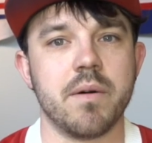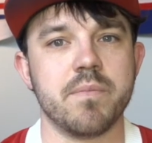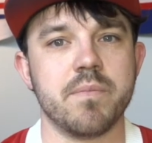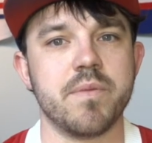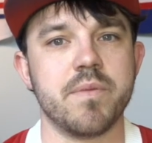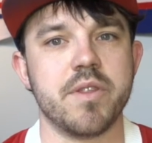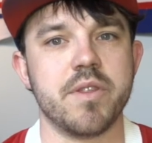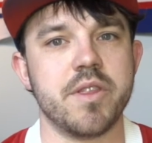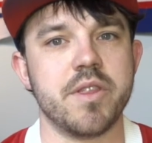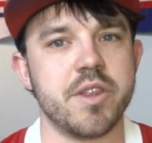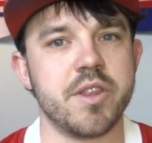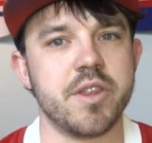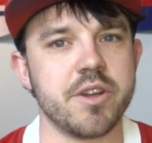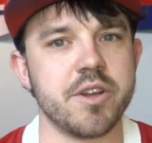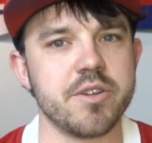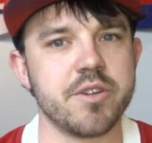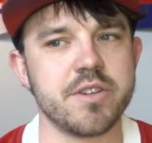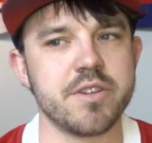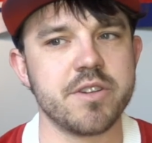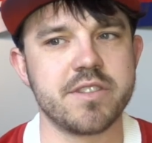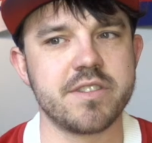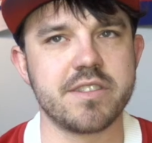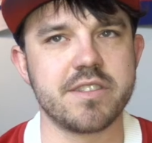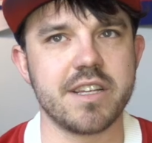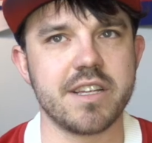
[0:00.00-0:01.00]

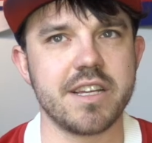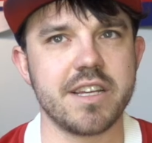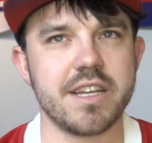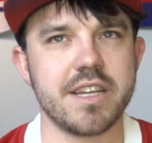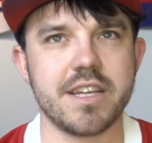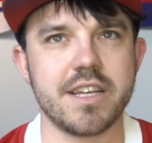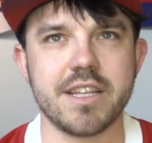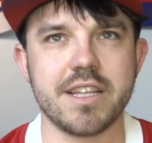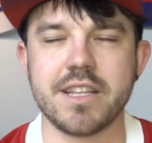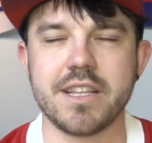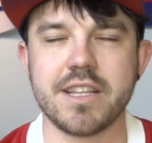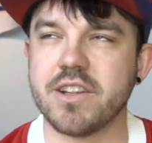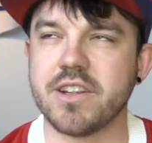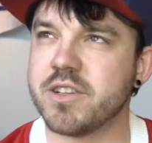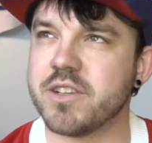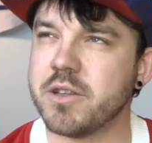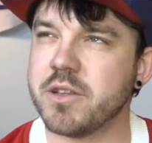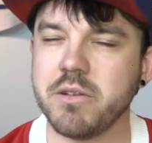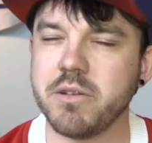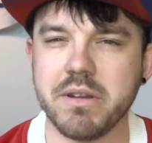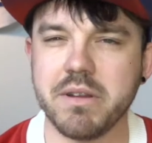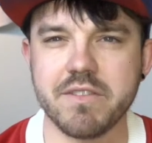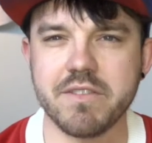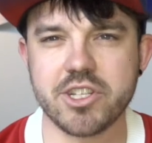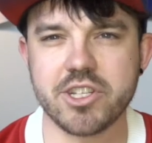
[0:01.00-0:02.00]
There's a little bit
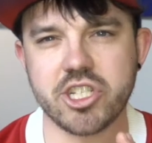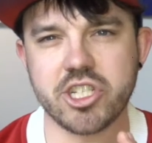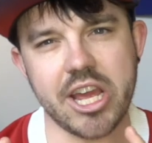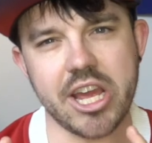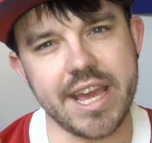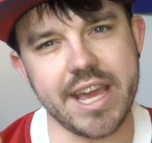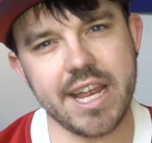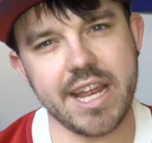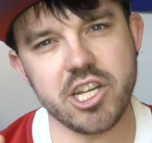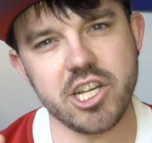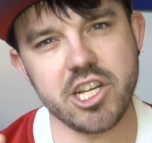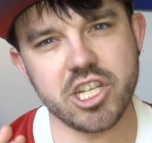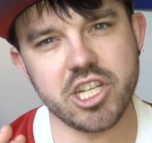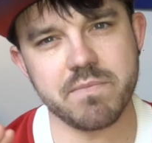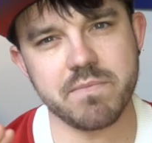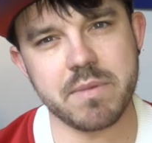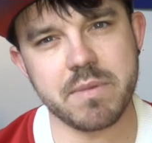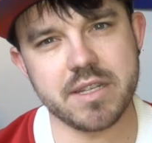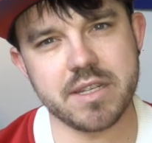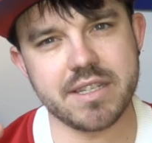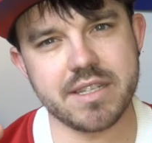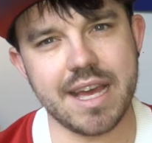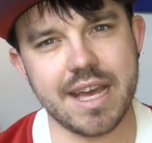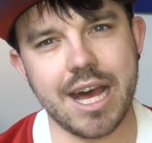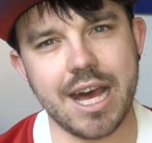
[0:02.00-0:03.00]
of a change in
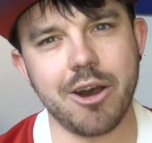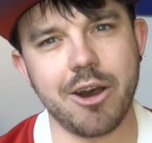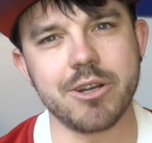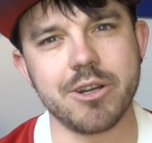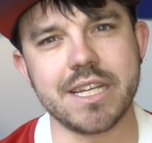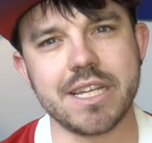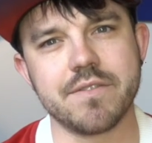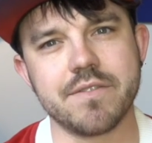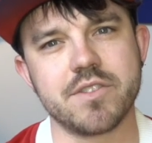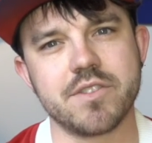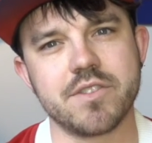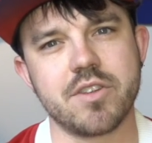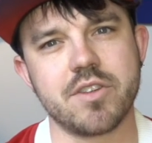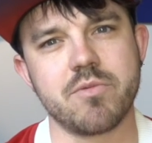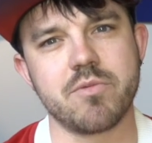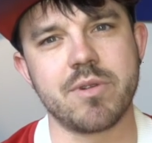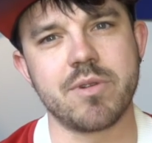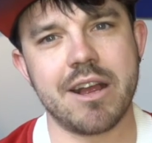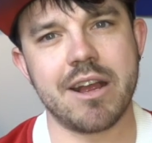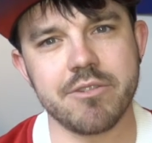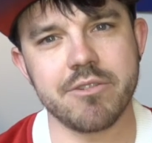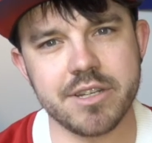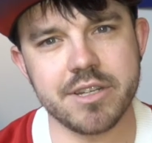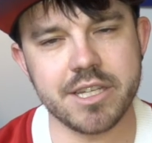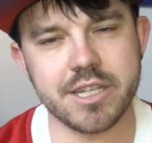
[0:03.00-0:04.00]
mentality of
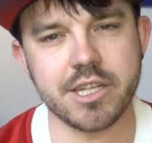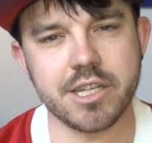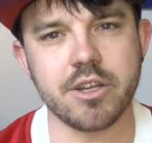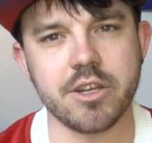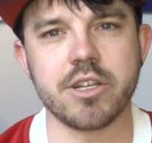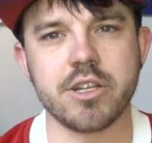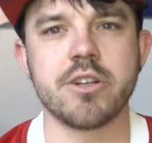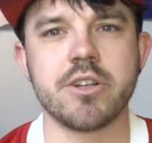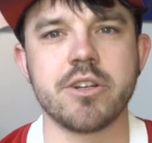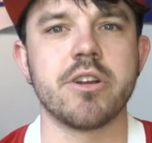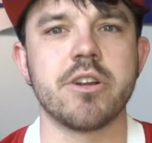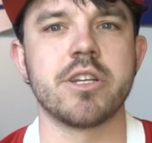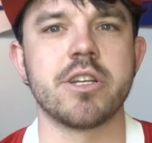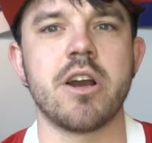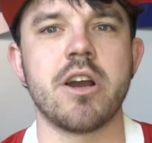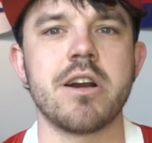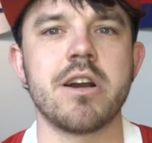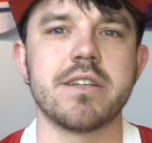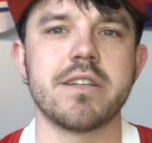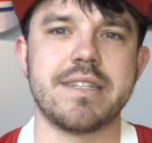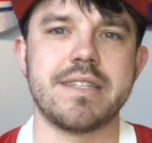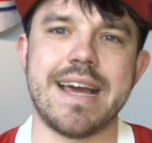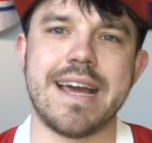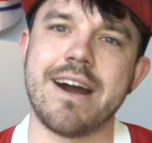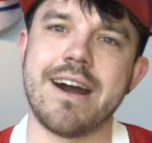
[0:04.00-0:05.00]
surrounding your young
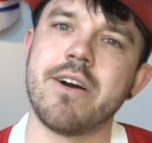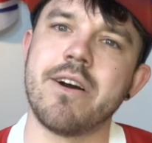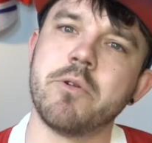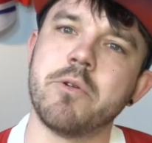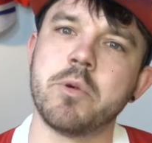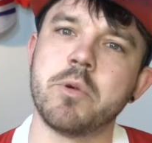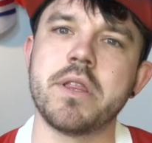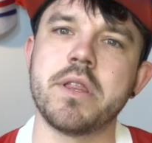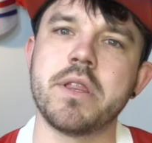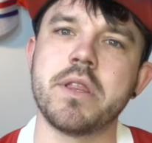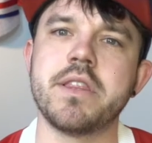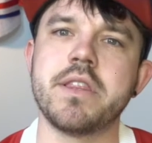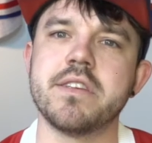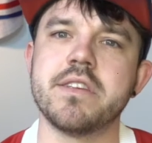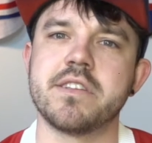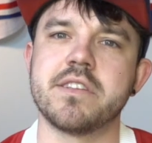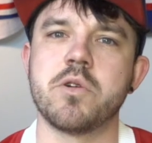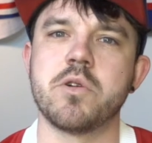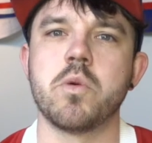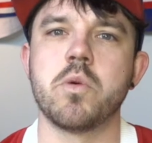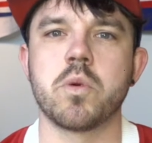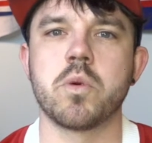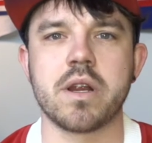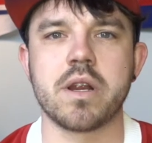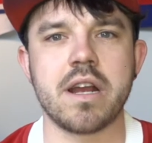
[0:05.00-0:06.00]
talent with these
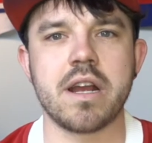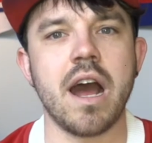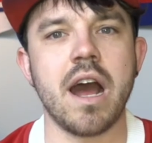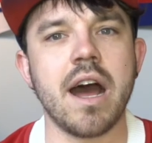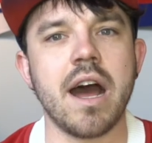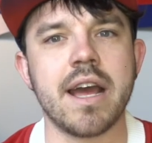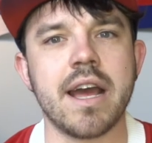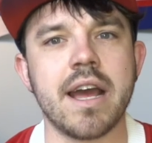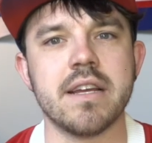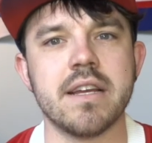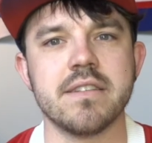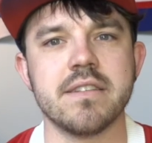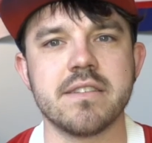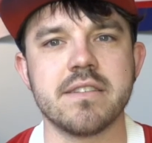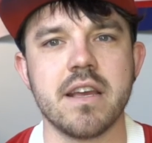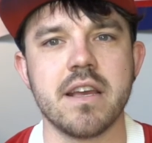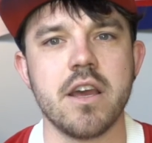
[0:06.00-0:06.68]
core guys,